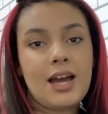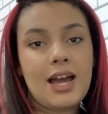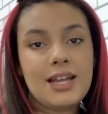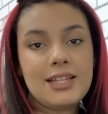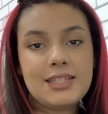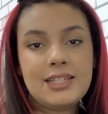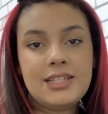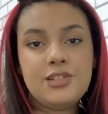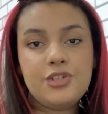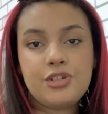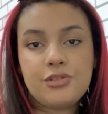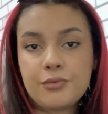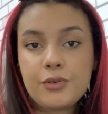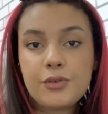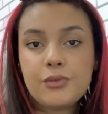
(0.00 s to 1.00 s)
And in
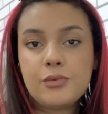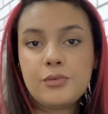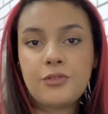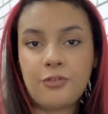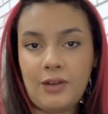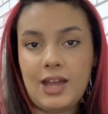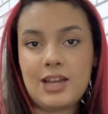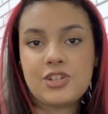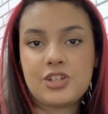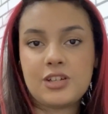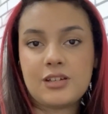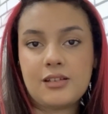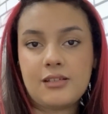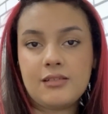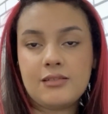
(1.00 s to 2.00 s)
true
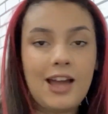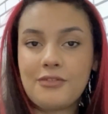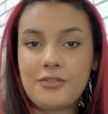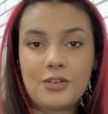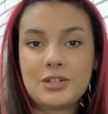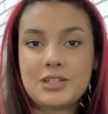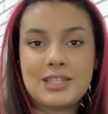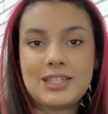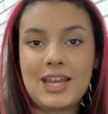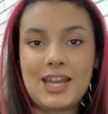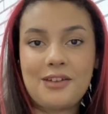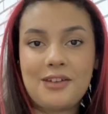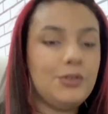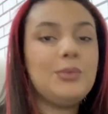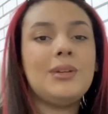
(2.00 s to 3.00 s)
fashion, I forgot to
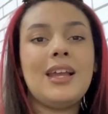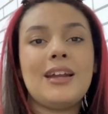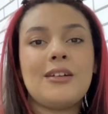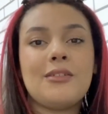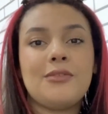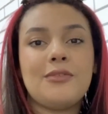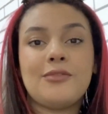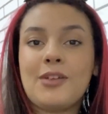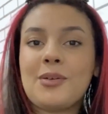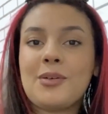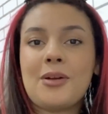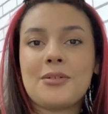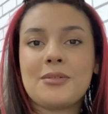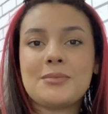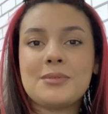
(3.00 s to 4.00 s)
take full-length
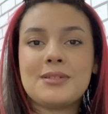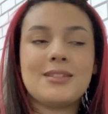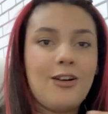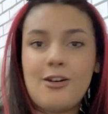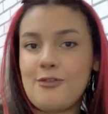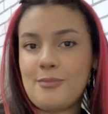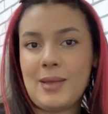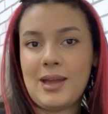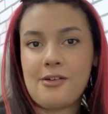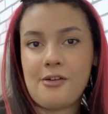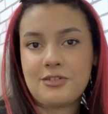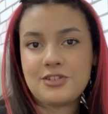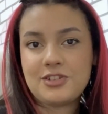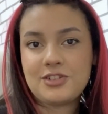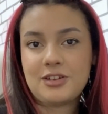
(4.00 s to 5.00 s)
photos of my
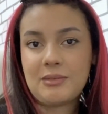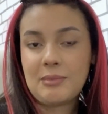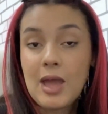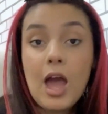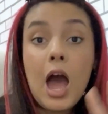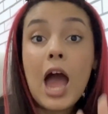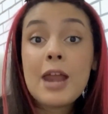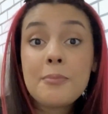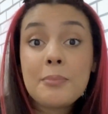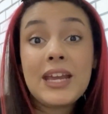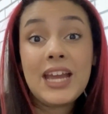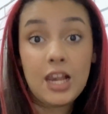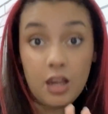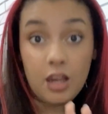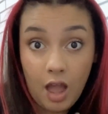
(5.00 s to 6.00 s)
costume. I'd be
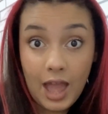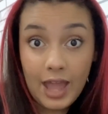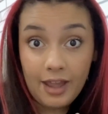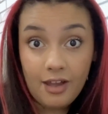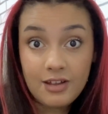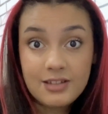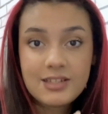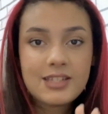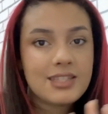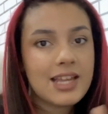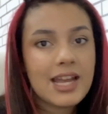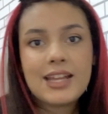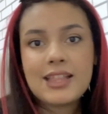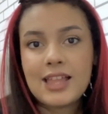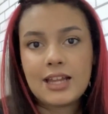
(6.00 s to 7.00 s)
a liar to
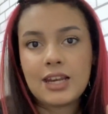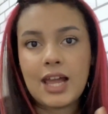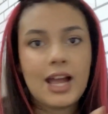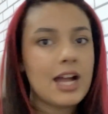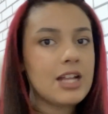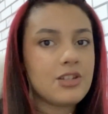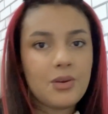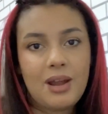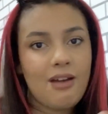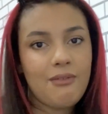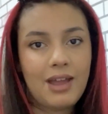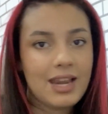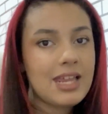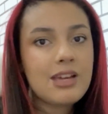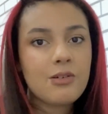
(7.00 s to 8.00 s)
say that like I don't have
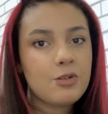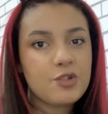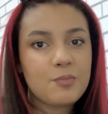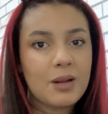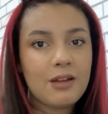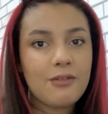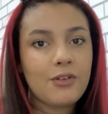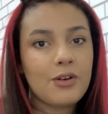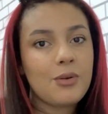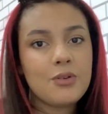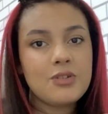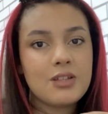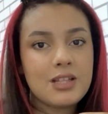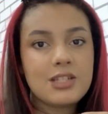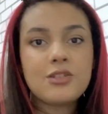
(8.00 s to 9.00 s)
any cosplay
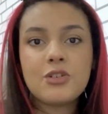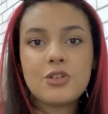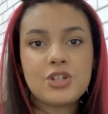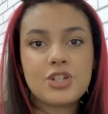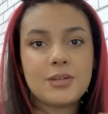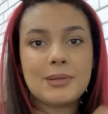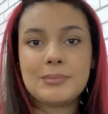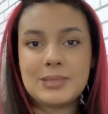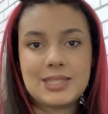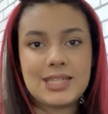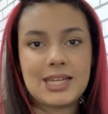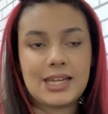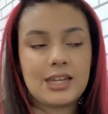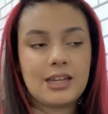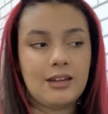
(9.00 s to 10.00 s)
photos of this costume in
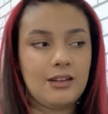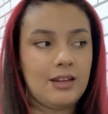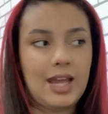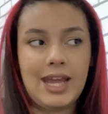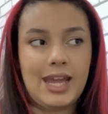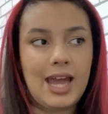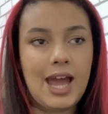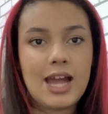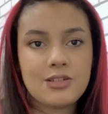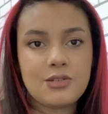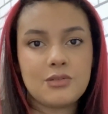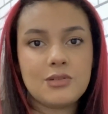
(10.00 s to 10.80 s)
particular, like at